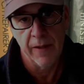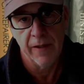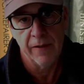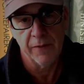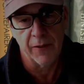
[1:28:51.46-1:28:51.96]

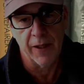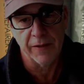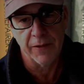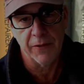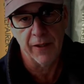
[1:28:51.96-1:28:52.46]
Forgot
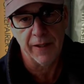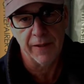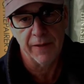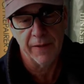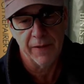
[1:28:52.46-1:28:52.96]
to check
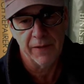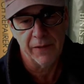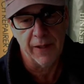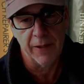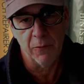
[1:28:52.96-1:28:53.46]

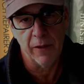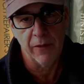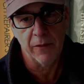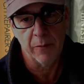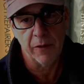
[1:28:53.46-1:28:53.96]

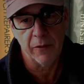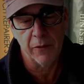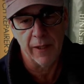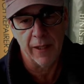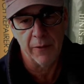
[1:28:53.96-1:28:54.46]
sideways to make sure
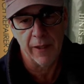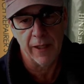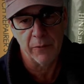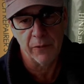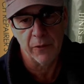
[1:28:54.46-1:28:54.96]
the hour
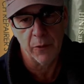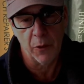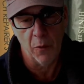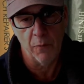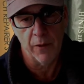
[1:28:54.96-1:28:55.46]
hand was going
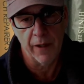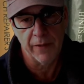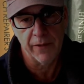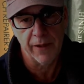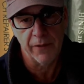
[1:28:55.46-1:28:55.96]
over that
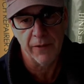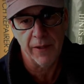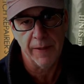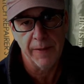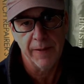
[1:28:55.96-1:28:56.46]
second
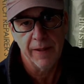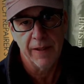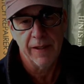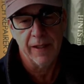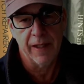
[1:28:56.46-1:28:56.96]
hand
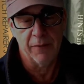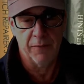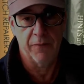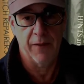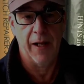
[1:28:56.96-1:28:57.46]
and it
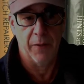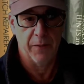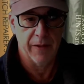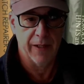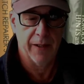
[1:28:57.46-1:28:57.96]

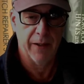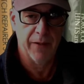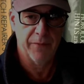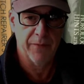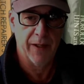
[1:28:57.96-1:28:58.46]
fouled the uh,
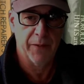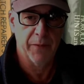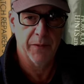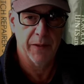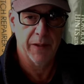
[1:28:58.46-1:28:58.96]
it
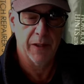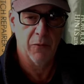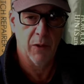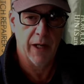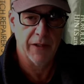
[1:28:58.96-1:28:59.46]
fouled the uh,
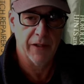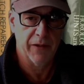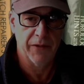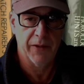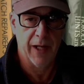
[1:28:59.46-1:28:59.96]
watch and it
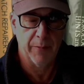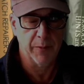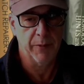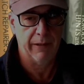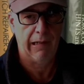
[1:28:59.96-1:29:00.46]
stopped.
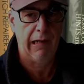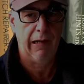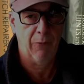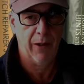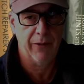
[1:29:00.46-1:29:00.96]
I'm like,
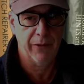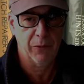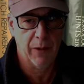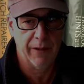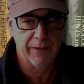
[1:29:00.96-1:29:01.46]
ah, why is this
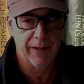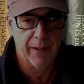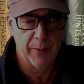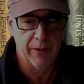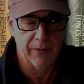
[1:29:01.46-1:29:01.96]
watch
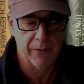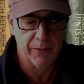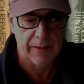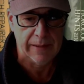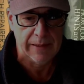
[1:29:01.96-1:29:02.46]
stopping? So,
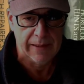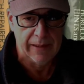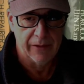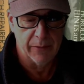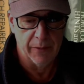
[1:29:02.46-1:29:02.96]

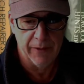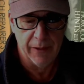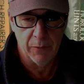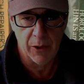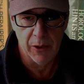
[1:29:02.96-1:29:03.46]
so I
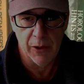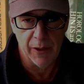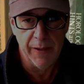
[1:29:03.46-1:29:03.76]
think we're good.